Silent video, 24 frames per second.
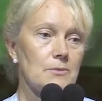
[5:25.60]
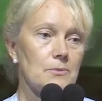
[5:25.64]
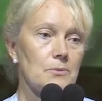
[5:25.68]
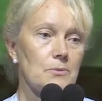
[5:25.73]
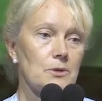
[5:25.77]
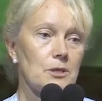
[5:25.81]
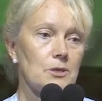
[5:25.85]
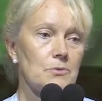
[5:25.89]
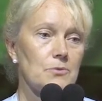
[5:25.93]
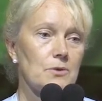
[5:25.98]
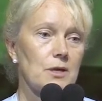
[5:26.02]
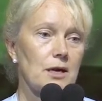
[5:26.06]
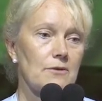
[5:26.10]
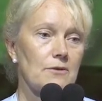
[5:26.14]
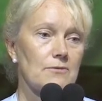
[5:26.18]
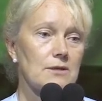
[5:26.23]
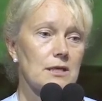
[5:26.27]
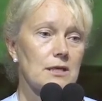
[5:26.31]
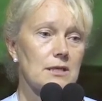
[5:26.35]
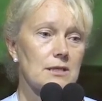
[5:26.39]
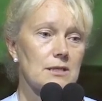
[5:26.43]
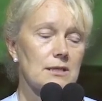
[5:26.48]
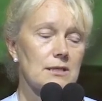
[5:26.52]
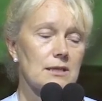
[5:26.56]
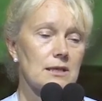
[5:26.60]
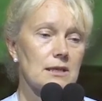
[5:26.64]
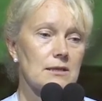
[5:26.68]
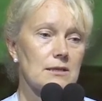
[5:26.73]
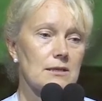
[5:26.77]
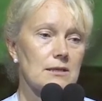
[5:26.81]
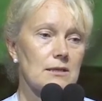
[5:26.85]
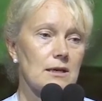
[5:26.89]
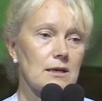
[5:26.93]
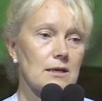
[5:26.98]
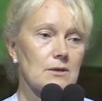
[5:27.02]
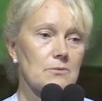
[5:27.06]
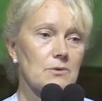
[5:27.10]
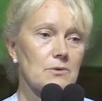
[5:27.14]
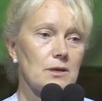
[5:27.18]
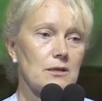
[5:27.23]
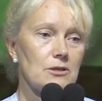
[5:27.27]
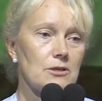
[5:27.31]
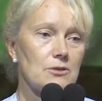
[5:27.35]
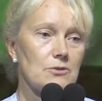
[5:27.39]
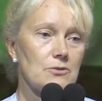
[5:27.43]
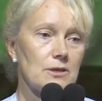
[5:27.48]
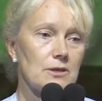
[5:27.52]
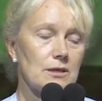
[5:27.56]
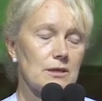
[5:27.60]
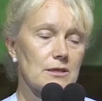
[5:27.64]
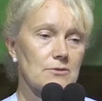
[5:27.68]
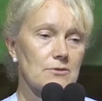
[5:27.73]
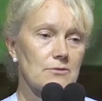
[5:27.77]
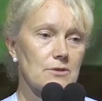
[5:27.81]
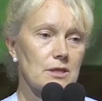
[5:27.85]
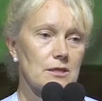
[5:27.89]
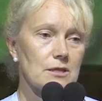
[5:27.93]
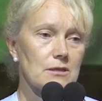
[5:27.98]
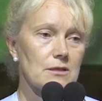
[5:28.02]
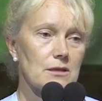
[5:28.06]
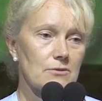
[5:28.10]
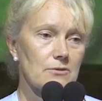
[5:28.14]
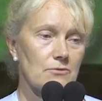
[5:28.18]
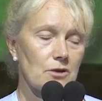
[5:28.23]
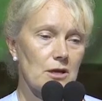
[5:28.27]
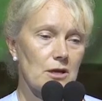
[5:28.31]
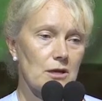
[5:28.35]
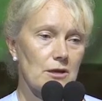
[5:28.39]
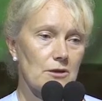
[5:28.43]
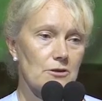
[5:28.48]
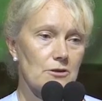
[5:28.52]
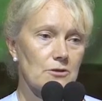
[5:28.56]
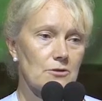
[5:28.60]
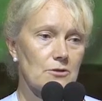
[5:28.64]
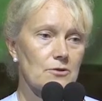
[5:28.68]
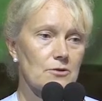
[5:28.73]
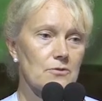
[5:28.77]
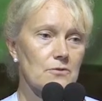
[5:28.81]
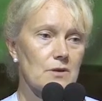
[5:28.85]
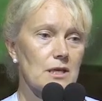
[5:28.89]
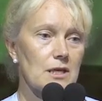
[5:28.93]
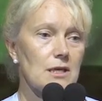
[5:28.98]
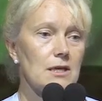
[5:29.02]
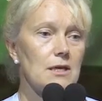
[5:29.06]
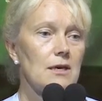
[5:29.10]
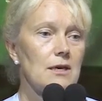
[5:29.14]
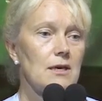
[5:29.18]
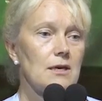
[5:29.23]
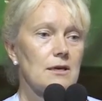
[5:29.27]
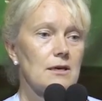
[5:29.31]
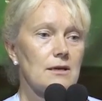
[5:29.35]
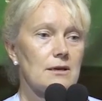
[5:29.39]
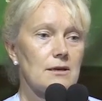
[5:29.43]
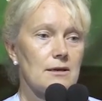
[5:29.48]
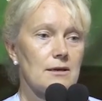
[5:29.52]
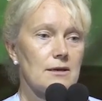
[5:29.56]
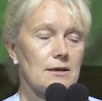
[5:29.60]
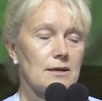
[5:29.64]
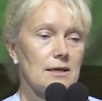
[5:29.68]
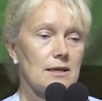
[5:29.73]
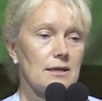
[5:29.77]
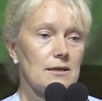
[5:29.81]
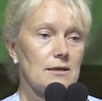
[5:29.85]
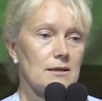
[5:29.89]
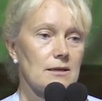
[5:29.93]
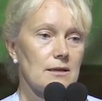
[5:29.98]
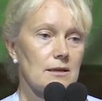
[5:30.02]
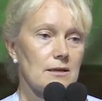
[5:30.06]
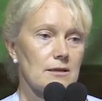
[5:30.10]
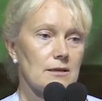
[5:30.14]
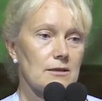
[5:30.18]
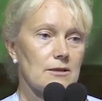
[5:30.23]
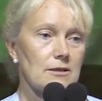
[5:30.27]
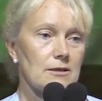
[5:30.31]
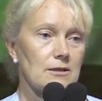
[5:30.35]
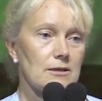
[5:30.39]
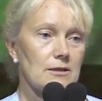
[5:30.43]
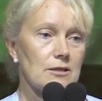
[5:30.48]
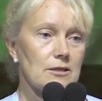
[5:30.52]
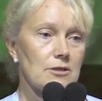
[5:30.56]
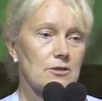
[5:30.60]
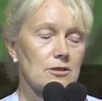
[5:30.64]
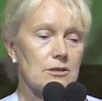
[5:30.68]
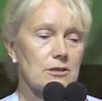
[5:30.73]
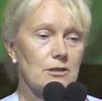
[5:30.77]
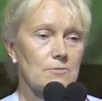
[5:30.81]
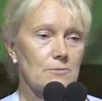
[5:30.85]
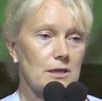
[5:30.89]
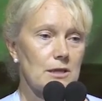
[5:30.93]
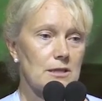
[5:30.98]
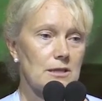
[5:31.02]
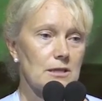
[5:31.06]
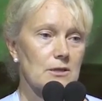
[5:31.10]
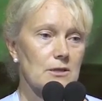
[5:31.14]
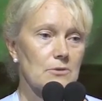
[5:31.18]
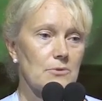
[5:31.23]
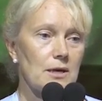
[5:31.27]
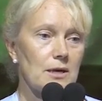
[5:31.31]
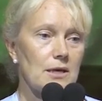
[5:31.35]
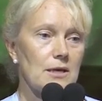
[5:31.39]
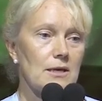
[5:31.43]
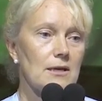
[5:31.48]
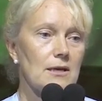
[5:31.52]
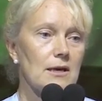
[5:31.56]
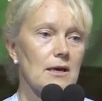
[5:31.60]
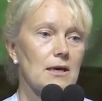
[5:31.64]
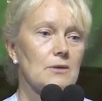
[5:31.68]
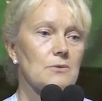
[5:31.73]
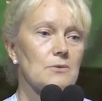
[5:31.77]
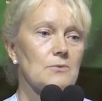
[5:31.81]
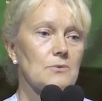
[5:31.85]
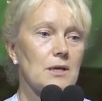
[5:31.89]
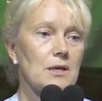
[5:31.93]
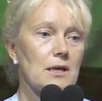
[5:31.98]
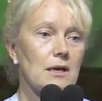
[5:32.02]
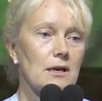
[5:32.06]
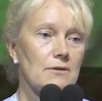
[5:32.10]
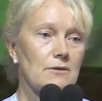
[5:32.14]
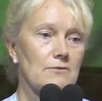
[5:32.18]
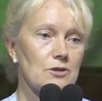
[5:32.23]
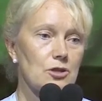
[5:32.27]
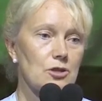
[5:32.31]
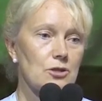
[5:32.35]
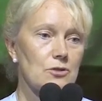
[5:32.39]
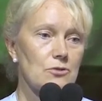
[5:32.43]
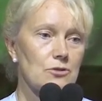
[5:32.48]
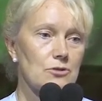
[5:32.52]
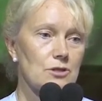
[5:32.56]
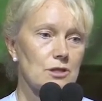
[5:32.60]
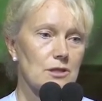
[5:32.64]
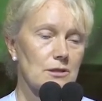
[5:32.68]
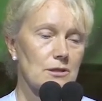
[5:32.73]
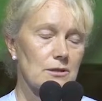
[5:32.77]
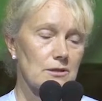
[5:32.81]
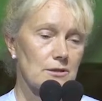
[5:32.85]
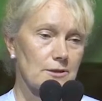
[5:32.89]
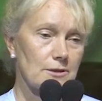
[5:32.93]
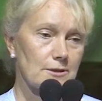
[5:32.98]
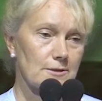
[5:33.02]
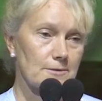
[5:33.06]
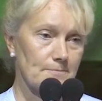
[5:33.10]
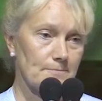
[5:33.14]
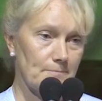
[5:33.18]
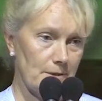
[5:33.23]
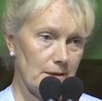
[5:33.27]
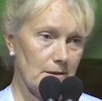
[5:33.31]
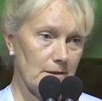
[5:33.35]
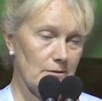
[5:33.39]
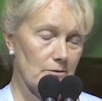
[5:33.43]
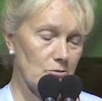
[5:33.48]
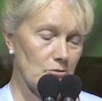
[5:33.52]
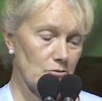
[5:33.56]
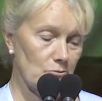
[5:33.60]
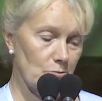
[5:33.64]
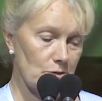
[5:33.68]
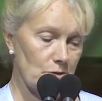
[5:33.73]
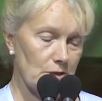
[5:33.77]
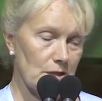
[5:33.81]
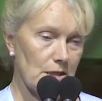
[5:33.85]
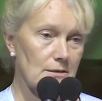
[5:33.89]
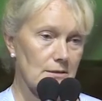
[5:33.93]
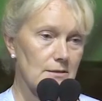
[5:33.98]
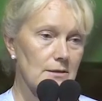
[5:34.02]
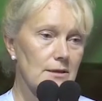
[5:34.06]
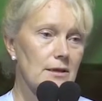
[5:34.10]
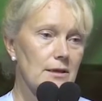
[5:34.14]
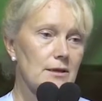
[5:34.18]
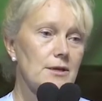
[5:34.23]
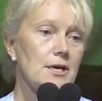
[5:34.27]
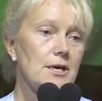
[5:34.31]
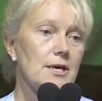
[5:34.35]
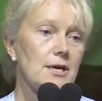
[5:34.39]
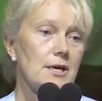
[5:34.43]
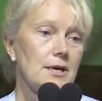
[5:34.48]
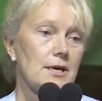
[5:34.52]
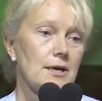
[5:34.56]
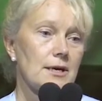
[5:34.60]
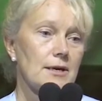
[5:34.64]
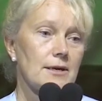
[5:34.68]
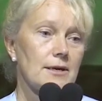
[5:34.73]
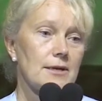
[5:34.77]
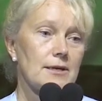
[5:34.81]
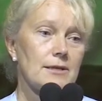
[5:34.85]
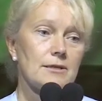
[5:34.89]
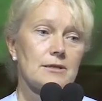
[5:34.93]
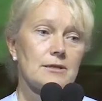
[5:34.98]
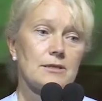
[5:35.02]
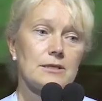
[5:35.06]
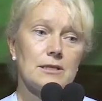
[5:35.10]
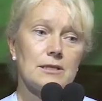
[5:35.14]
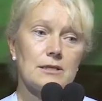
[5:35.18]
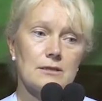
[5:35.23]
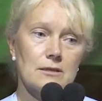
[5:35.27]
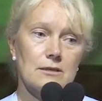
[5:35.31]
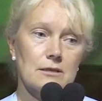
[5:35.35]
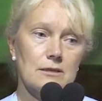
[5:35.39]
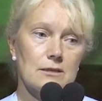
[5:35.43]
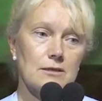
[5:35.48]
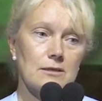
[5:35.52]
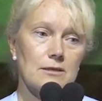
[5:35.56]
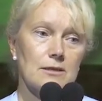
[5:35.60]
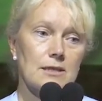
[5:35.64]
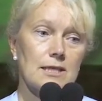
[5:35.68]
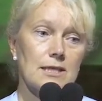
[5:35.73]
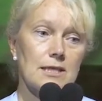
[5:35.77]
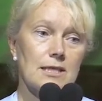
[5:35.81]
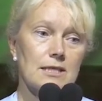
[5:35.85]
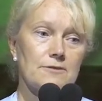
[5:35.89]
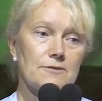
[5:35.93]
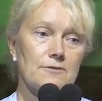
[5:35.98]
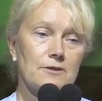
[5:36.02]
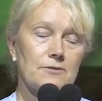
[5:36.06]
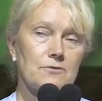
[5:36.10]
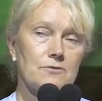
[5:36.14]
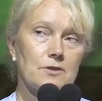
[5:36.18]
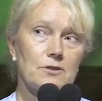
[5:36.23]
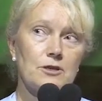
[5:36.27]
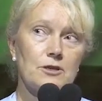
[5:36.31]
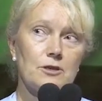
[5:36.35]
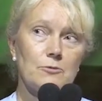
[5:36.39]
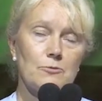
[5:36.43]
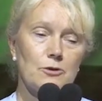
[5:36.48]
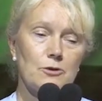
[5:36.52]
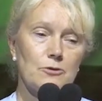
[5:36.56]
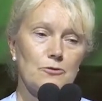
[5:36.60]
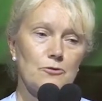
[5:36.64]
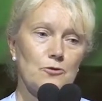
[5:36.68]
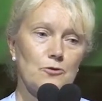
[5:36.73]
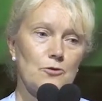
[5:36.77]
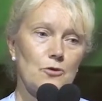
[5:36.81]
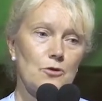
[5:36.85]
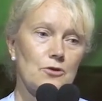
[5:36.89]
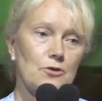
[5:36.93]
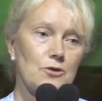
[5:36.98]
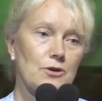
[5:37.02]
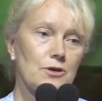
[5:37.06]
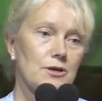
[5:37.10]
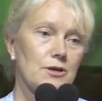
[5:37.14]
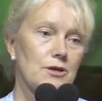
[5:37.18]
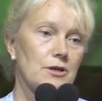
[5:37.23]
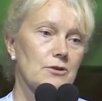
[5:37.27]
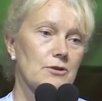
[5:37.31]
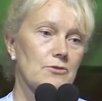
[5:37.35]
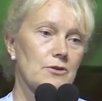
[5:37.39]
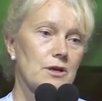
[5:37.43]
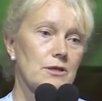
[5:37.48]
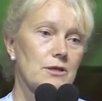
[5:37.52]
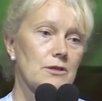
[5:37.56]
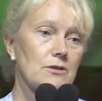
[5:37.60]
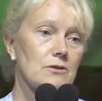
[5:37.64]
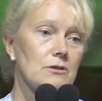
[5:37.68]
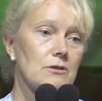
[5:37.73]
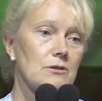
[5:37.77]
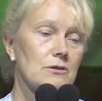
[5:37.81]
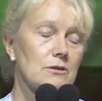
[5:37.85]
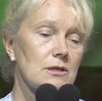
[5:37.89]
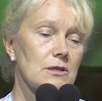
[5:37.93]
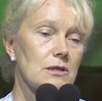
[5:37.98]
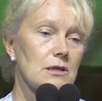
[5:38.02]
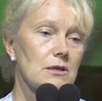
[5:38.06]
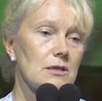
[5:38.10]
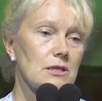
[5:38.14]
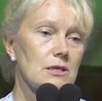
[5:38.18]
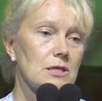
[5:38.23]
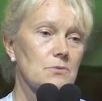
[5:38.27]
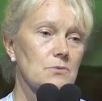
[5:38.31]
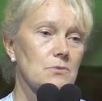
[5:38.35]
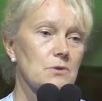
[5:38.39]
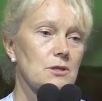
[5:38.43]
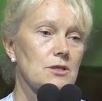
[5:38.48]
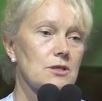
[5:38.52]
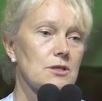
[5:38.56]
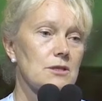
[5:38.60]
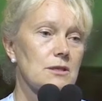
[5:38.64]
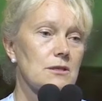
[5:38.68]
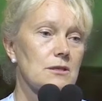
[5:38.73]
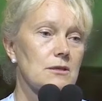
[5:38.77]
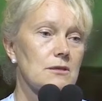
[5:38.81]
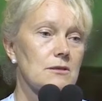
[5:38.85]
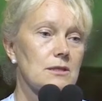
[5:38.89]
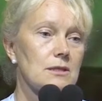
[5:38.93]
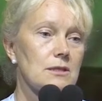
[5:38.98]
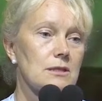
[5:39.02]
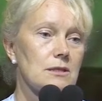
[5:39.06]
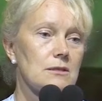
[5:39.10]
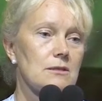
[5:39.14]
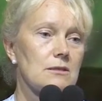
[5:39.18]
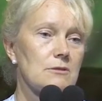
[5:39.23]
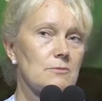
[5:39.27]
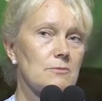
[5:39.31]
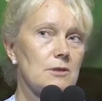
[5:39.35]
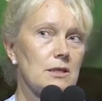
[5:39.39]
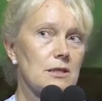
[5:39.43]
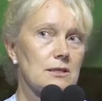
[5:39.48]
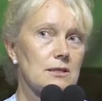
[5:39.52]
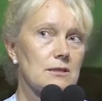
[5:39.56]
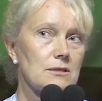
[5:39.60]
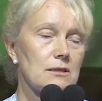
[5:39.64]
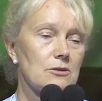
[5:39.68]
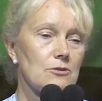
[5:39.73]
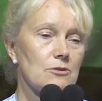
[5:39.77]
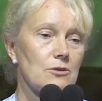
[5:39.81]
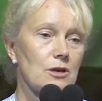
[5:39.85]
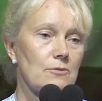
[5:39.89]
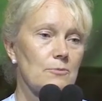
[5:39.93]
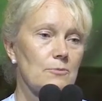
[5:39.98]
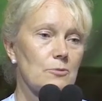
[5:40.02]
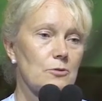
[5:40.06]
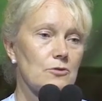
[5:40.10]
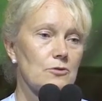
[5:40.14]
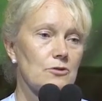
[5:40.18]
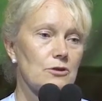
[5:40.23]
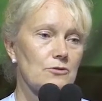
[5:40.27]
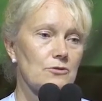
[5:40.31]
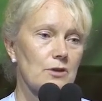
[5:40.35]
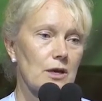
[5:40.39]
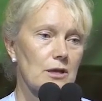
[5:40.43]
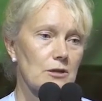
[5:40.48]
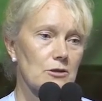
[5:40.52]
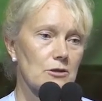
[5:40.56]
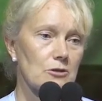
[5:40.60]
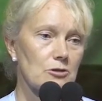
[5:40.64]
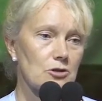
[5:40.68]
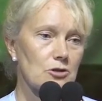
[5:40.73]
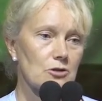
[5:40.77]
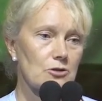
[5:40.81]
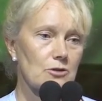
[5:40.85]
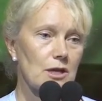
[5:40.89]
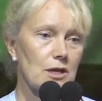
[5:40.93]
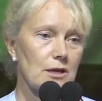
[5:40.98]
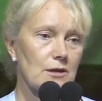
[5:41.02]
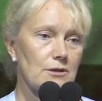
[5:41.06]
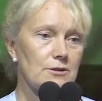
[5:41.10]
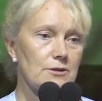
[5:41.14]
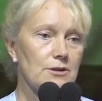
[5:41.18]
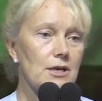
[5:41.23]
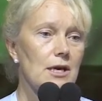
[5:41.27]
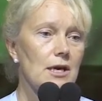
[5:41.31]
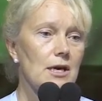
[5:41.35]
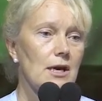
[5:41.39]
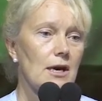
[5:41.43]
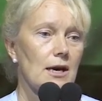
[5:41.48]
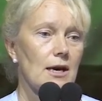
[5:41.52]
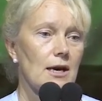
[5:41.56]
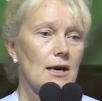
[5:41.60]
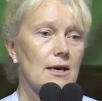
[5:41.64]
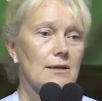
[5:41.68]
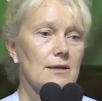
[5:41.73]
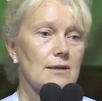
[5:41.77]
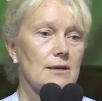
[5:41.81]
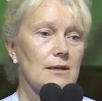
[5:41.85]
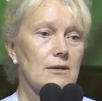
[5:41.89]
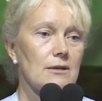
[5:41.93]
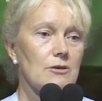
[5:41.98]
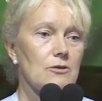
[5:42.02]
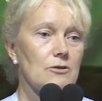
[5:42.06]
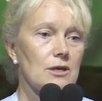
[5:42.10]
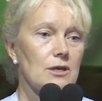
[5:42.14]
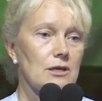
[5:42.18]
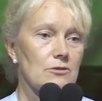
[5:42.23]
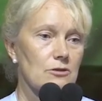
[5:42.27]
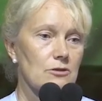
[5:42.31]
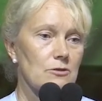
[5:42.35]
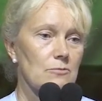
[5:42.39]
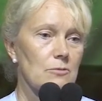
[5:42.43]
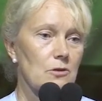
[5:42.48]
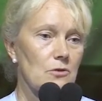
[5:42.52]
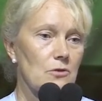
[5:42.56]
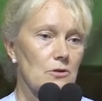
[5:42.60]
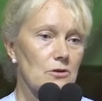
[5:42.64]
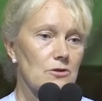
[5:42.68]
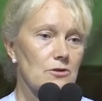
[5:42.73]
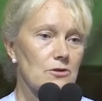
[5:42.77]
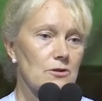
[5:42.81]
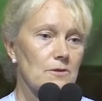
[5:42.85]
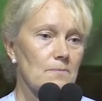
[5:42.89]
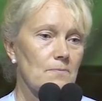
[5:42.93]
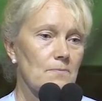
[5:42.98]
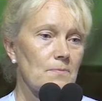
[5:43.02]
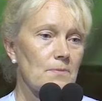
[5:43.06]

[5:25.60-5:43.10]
which we have tested, and we are doing this really thoroughly in a systematic way, and we have chosen to present here the sintered S53P4 granule glass, which sintered means that you have put the granules together and then you get a block.